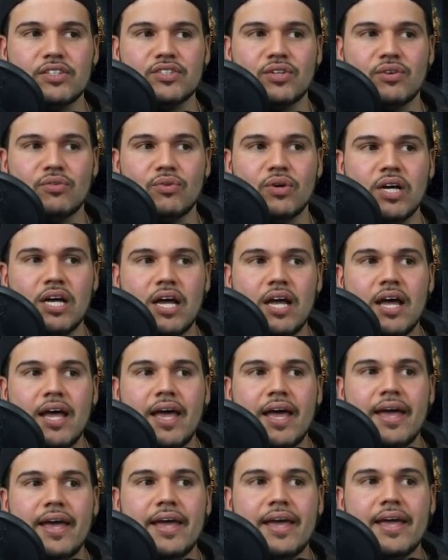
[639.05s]
So
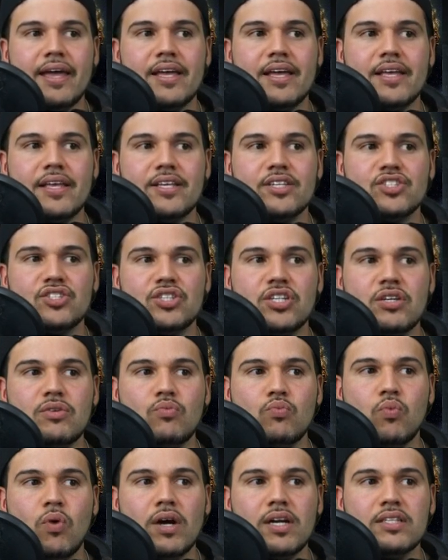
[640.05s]
she
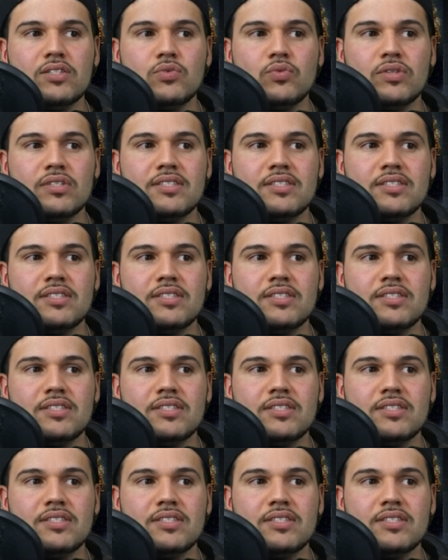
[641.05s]
wanted to